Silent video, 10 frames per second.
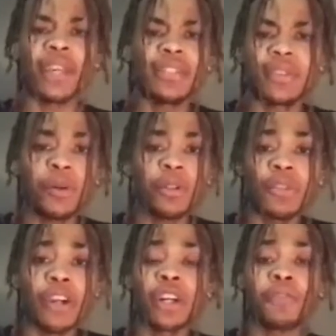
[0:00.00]
it was
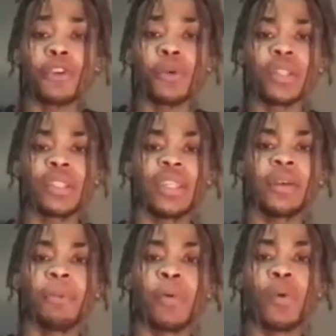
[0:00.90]
very good for
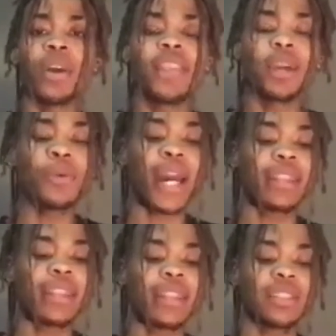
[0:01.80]
UNC. But one thing we have
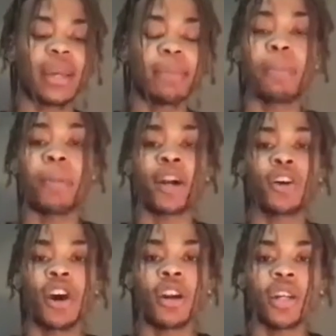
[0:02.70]
to understand about Michael
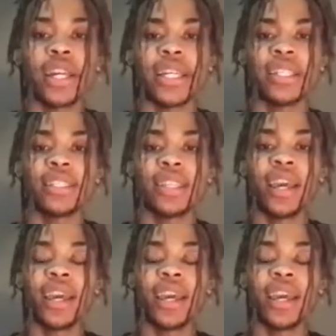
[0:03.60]
Carter is